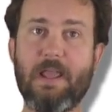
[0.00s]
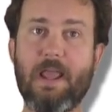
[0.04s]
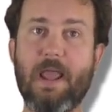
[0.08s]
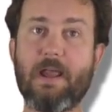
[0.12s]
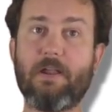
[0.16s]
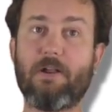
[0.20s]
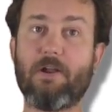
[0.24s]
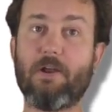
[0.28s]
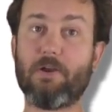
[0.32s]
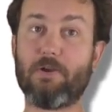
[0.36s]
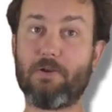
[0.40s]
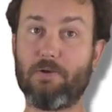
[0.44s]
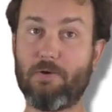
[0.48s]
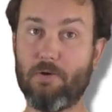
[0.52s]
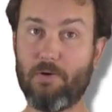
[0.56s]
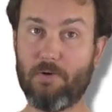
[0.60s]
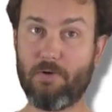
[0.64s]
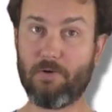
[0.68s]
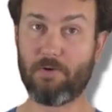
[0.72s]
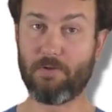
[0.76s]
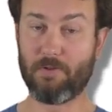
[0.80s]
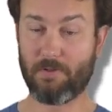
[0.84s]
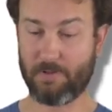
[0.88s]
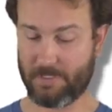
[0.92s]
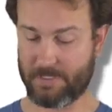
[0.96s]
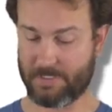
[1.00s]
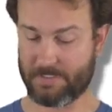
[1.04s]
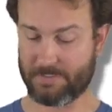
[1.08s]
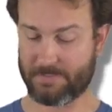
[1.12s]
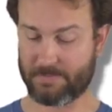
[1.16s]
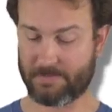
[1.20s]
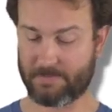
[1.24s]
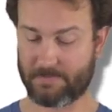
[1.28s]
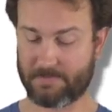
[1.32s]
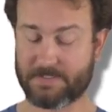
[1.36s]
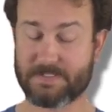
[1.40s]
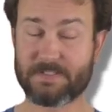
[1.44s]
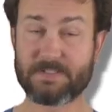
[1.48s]
and our goal
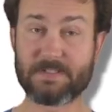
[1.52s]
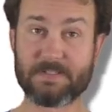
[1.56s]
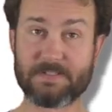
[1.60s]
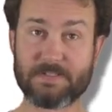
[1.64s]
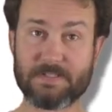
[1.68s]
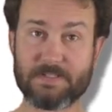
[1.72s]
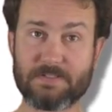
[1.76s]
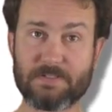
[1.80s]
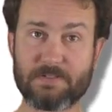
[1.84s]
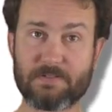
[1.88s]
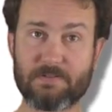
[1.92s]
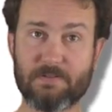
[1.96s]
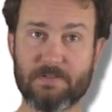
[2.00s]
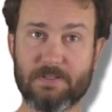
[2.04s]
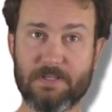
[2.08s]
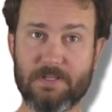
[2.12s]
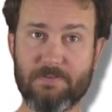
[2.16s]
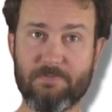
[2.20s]
in statistical